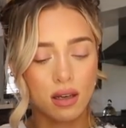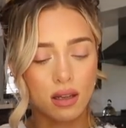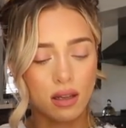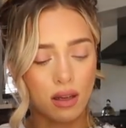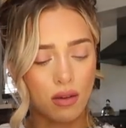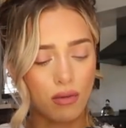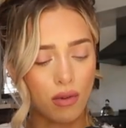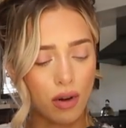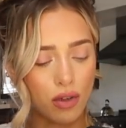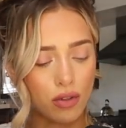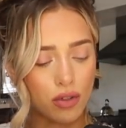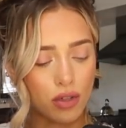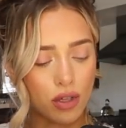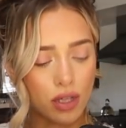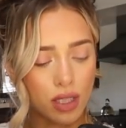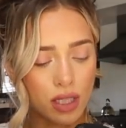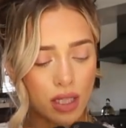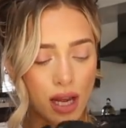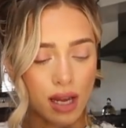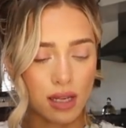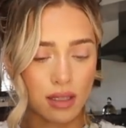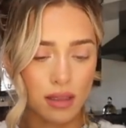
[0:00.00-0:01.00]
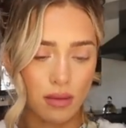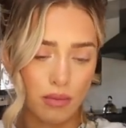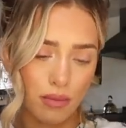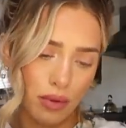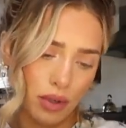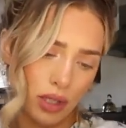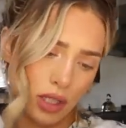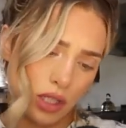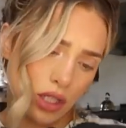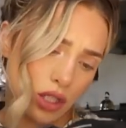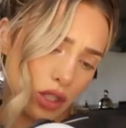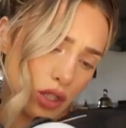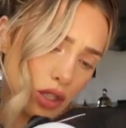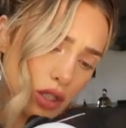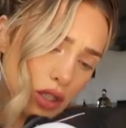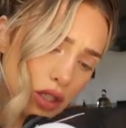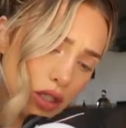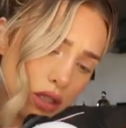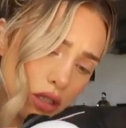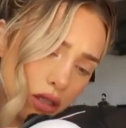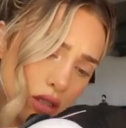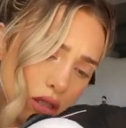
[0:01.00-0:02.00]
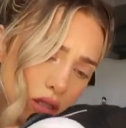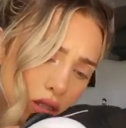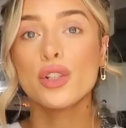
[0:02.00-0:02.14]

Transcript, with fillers: they run true to size, I'm pretty sure.